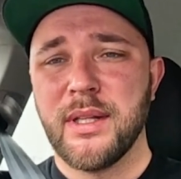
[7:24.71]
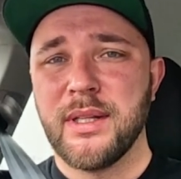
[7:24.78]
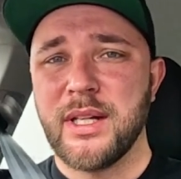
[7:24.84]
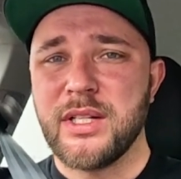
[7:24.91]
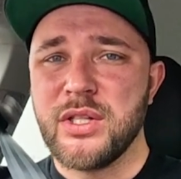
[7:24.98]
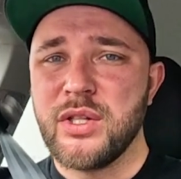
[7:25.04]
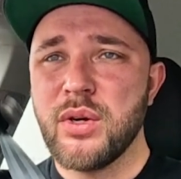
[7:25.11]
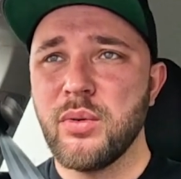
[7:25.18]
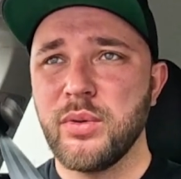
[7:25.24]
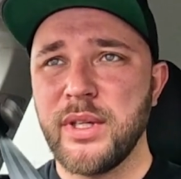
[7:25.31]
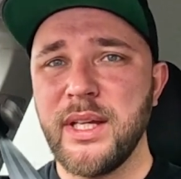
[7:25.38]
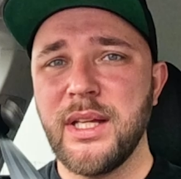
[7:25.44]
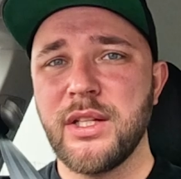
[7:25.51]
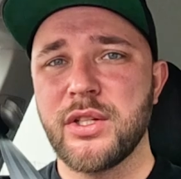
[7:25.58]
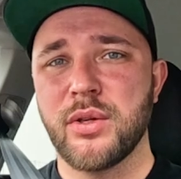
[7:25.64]
there's no
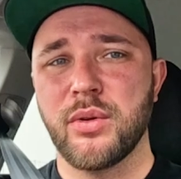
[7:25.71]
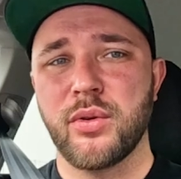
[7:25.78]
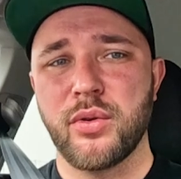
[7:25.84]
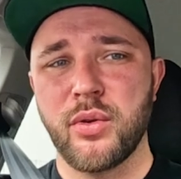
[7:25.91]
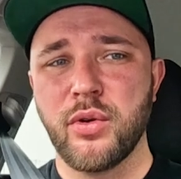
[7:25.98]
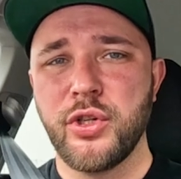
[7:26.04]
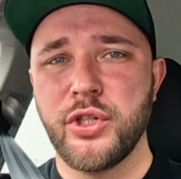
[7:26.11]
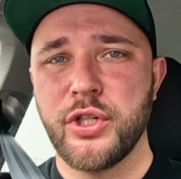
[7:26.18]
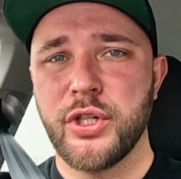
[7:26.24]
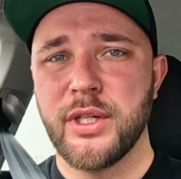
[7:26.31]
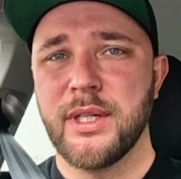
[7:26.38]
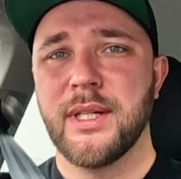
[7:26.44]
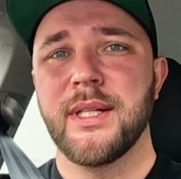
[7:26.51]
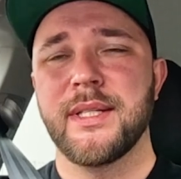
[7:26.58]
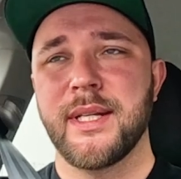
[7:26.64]
need to rush
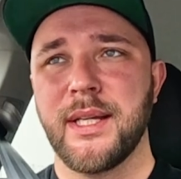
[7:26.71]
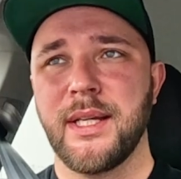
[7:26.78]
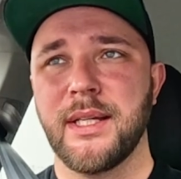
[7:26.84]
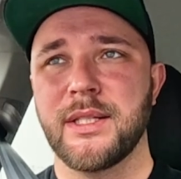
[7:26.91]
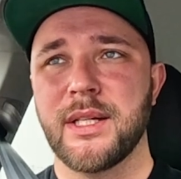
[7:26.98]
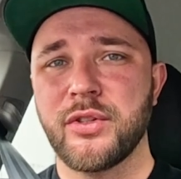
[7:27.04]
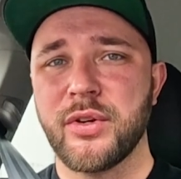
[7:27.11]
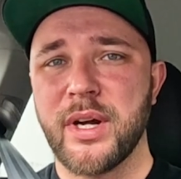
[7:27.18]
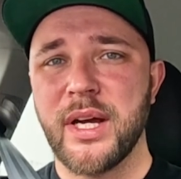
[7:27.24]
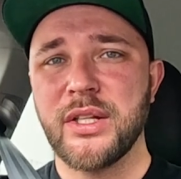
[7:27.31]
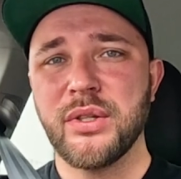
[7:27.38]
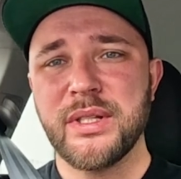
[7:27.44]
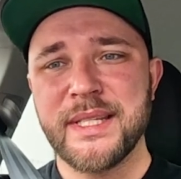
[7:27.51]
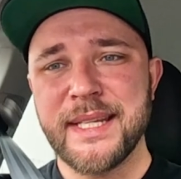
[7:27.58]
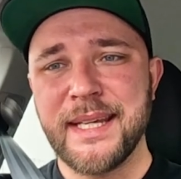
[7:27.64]
things. Try
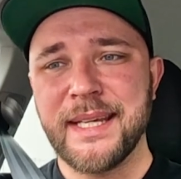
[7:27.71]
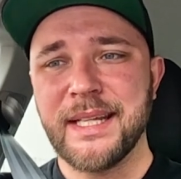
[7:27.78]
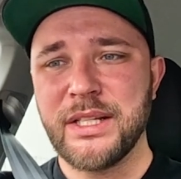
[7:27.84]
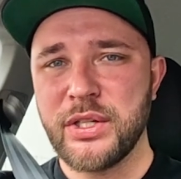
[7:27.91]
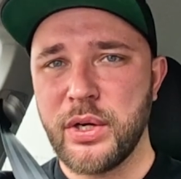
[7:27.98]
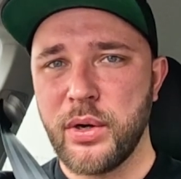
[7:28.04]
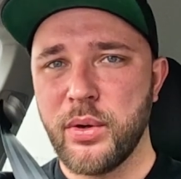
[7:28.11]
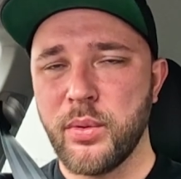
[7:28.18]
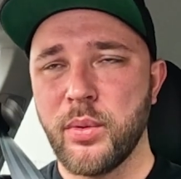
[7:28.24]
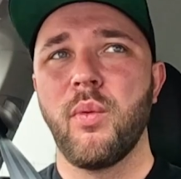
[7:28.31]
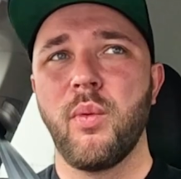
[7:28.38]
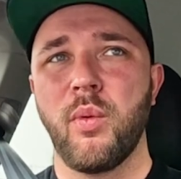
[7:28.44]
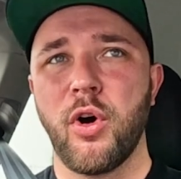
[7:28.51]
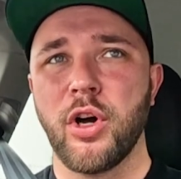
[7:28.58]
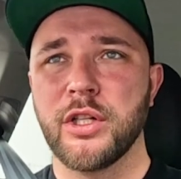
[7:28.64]
to think it through
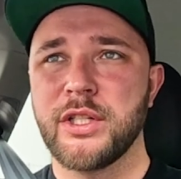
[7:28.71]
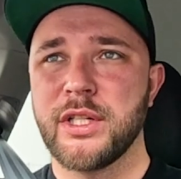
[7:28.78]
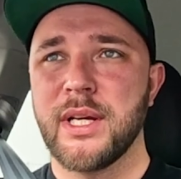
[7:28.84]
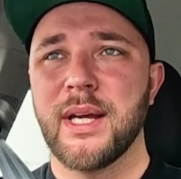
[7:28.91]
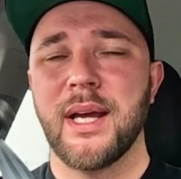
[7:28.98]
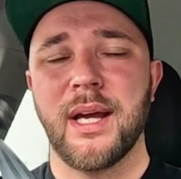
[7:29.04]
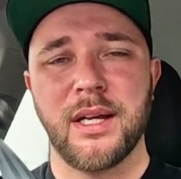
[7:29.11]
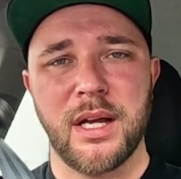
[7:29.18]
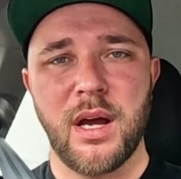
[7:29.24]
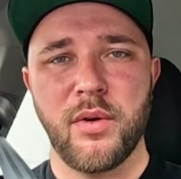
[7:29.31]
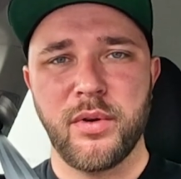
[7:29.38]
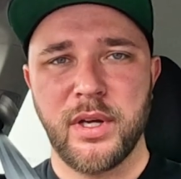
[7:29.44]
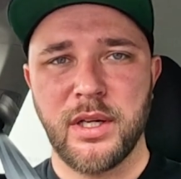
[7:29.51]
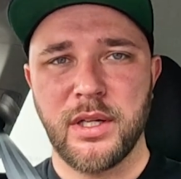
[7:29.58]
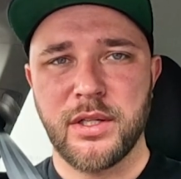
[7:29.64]
what and how
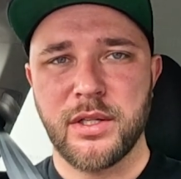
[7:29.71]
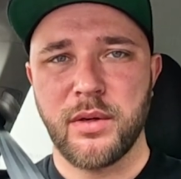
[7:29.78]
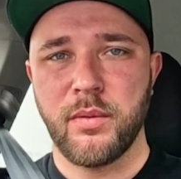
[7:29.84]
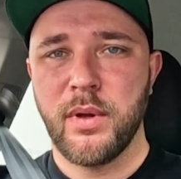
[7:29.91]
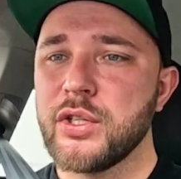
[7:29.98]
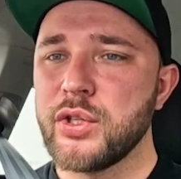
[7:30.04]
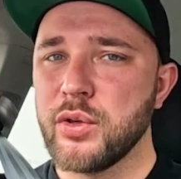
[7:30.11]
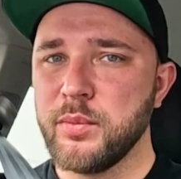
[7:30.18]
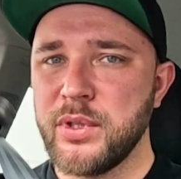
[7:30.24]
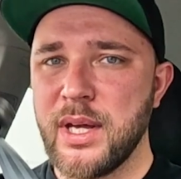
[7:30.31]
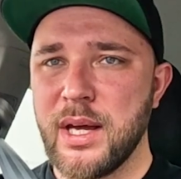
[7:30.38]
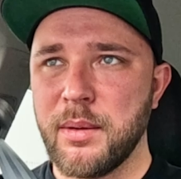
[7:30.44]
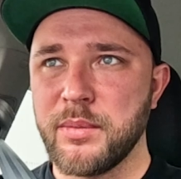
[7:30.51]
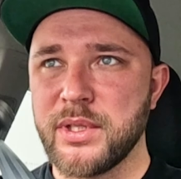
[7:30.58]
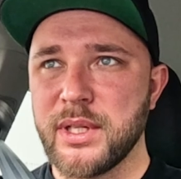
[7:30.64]
you're gonna do.
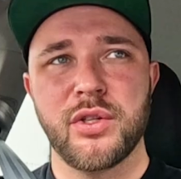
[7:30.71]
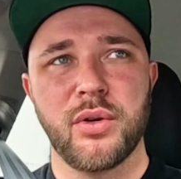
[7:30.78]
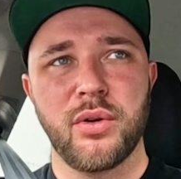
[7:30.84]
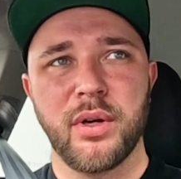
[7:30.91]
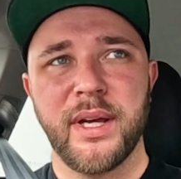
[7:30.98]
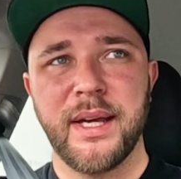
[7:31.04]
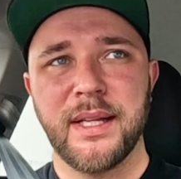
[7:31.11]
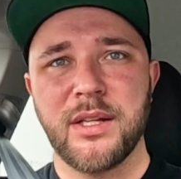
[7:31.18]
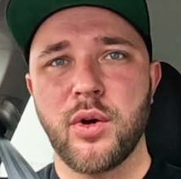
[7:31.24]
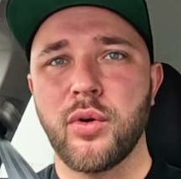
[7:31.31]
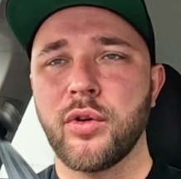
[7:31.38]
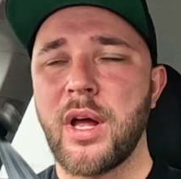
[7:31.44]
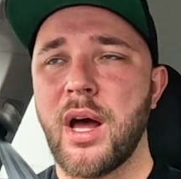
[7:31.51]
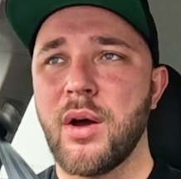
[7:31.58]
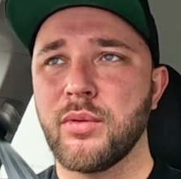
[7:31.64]
Sometimes talking it
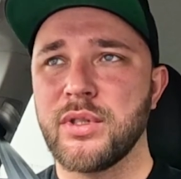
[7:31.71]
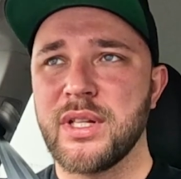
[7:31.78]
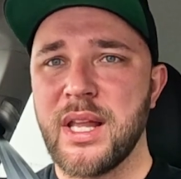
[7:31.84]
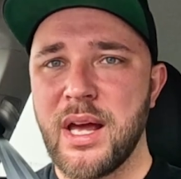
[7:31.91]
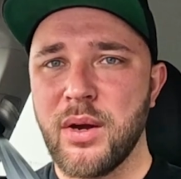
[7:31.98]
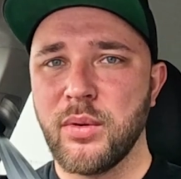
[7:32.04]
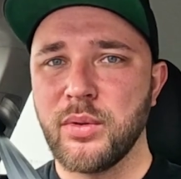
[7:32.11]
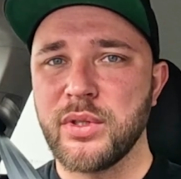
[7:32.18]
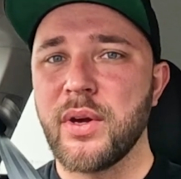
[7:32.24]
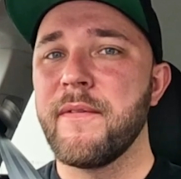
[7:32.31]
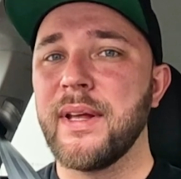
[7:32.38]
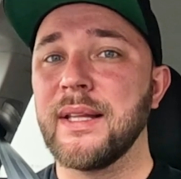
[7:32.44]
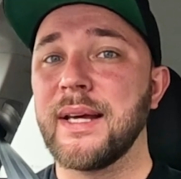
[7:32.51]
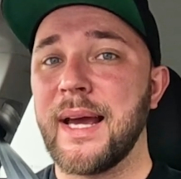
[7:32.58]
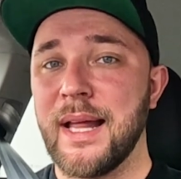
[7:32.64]
all out loud
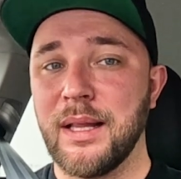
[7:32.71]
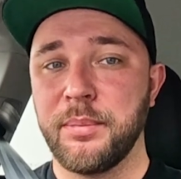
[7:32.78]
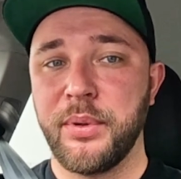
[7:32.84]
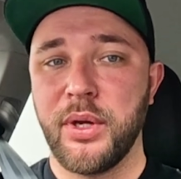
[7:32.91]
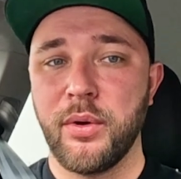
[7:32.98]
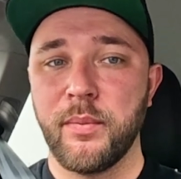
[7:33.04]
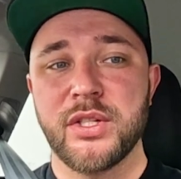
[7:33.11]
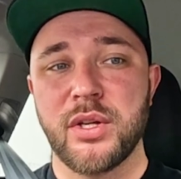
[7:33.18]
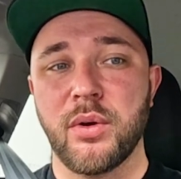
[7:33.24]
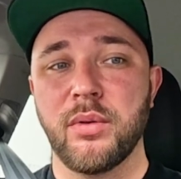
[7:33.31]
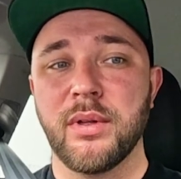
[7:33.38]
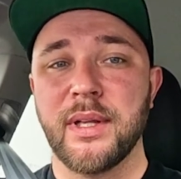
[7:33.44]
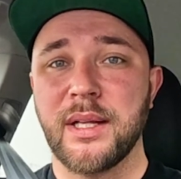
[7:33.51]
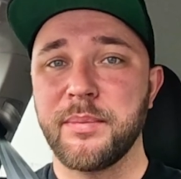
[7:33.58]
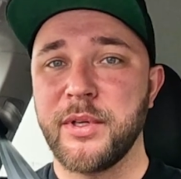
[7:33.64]
will help you. So
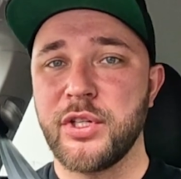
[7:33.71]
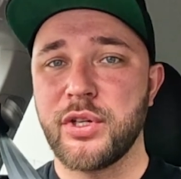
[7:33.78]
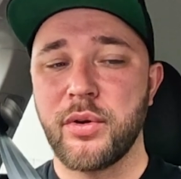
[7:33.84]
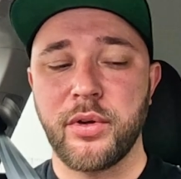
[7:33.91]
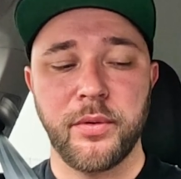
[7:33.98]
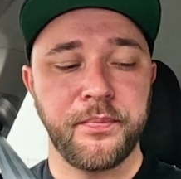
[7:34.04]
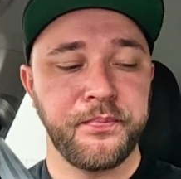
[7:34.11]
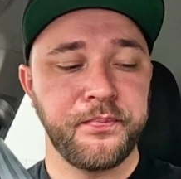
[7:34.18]
let me show you.